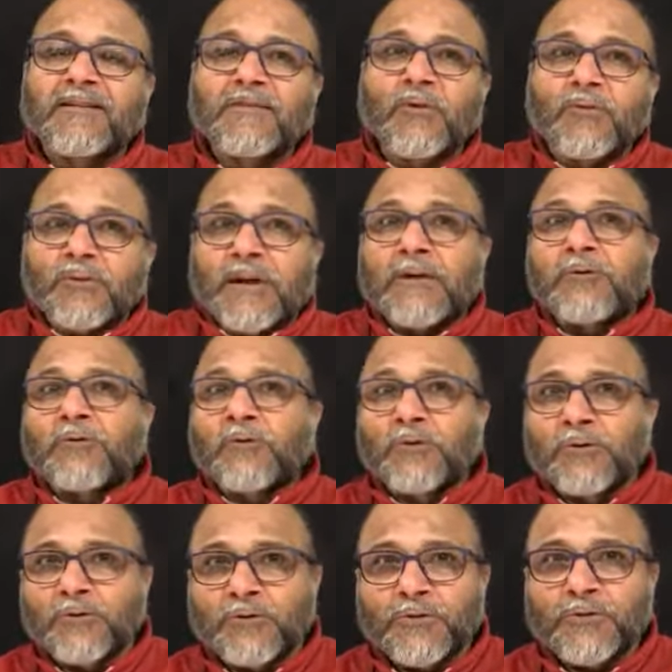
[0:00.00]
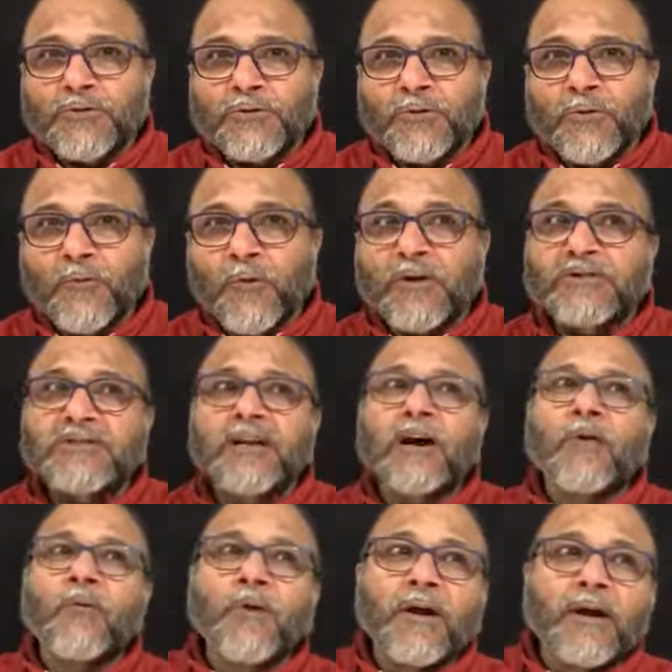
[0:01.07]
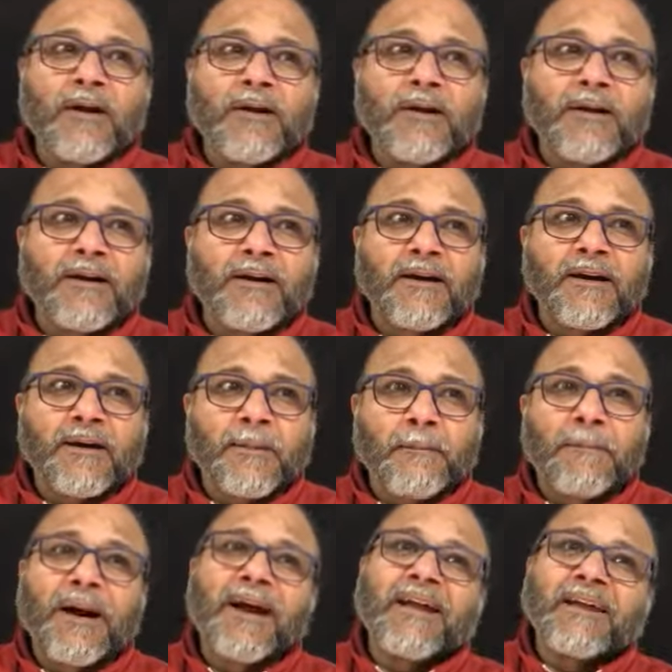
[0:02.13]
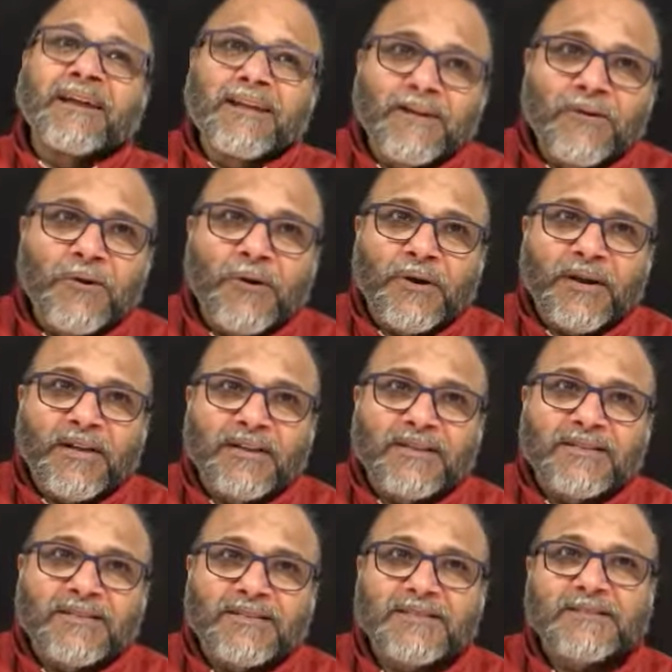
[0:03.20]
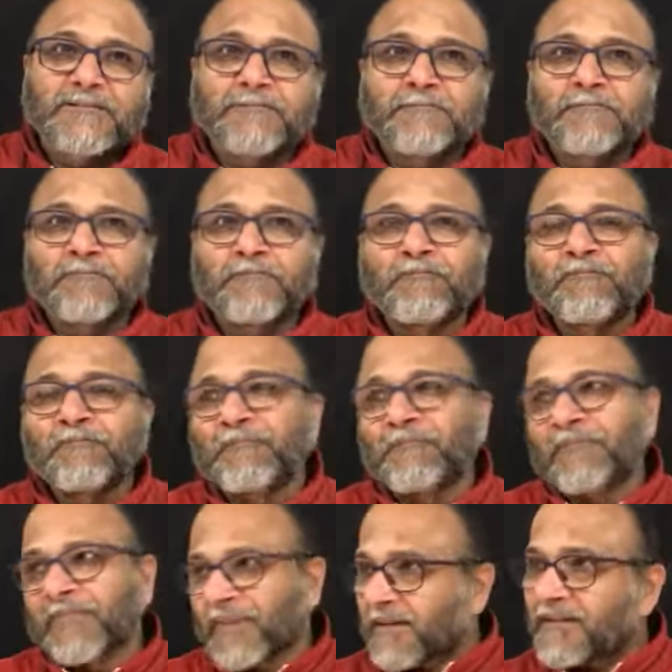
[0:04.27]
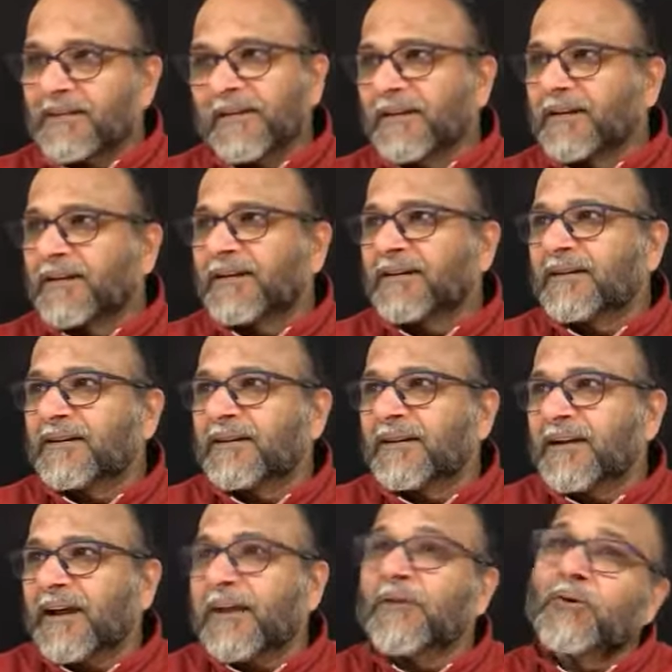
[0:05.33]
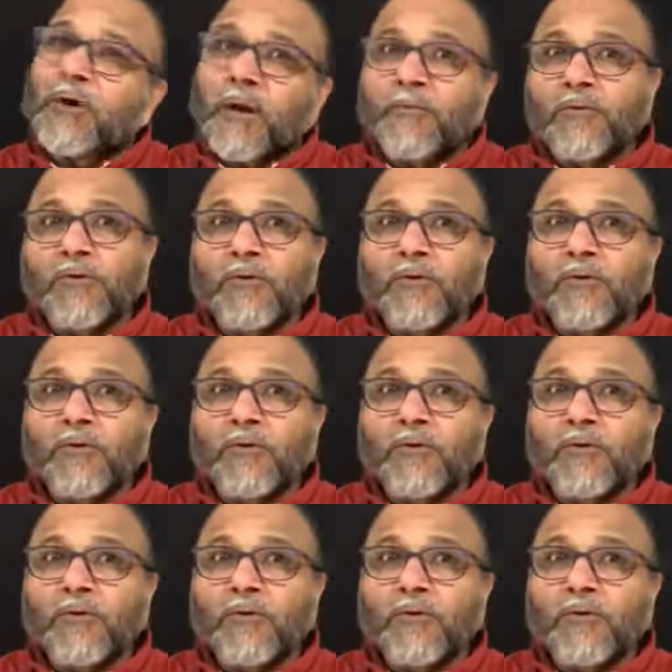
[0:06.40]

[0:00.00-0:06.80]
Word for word: So that truth was covered by ignorance, isn't it? And you come